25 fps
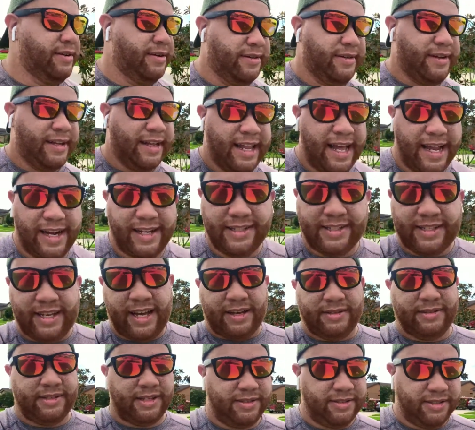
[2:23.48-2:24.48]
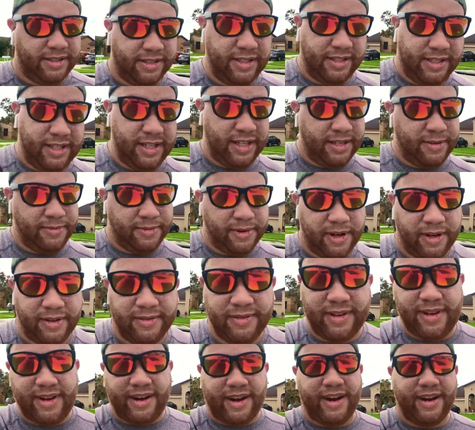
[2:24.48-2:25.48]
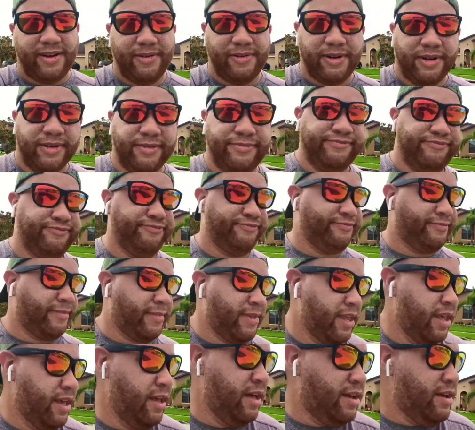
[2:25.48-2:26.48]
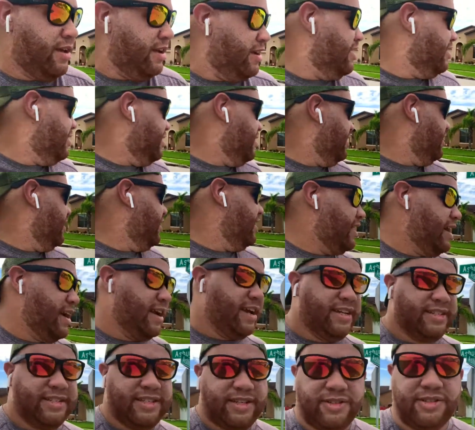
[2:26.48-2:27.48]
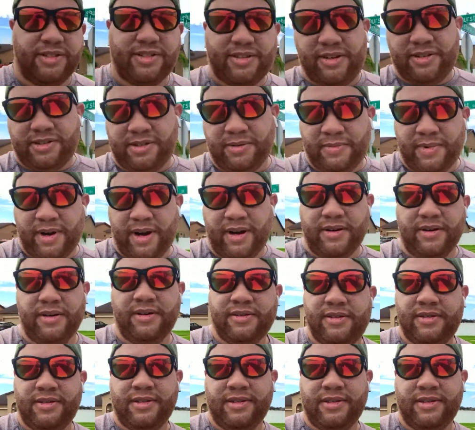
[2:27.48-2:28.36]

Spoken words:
a lot of times I was just say, well, all right, well, I guess I'll start tomorrow.